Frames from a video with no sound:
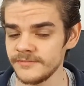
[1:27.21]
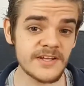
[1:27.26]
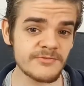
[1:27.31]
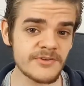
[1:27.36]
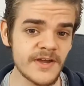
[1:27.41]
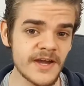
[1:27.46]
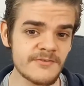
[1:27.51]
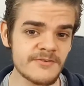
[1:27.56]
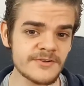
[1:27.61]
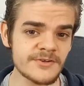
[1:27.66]
If you
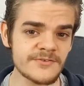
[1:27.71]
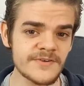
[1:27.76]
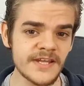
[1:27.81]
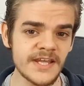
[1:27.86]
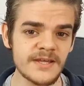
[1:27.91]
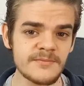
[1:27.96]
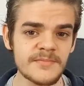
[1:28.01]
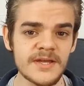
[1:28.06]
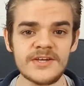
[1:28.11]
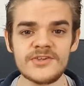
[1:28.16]
haven't
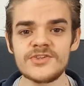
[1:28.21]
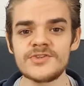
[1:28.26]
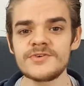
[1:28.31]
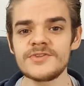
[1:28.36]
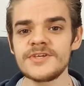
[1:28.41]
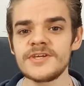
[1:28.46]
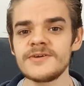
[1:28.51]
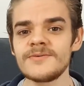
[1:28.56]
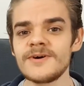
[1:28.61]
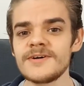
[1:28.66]
already, make sure
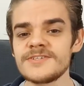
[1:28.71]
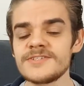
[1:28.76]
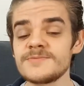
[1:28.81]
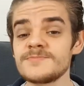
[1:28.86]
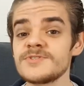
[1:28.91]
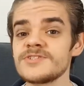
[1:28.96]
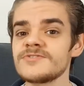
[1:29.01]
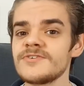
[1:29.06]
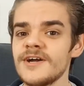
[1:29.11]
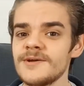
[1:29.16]
that you are
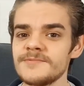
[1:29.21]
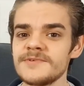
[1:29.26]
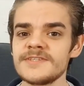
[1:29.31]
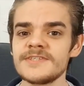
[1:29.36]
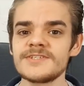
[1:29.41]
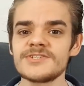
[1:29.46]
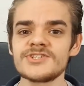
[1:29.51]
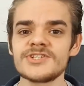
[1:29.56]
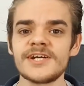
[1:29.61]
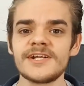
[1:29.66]
subscribed to
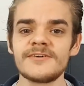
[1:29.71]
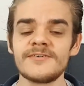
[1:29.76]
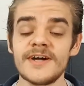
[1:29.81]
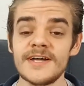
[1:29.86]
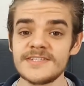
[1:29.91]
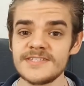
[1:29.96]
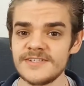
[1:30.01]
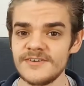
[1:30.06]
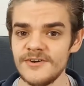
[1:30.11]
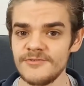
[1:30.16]
this channel,
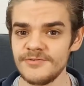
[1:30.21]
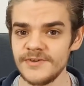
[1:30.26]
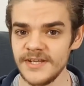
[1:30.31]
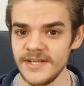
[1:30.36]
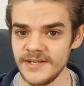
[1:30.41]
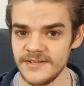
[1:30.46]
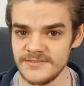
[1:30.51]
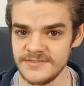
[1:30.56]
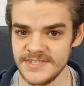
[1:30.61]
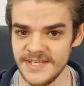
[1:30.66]
as there are
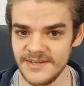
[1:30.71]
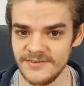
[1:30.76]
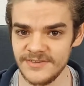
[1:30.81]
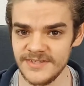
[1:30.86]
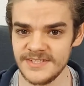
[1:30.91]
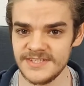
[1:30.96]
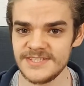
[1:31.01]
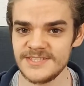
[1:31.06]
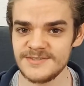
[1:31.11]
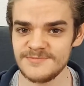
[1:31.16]
videos out
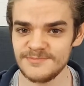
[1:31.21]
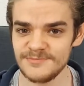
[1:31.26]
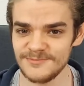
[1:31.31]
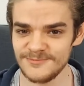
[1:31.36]
this,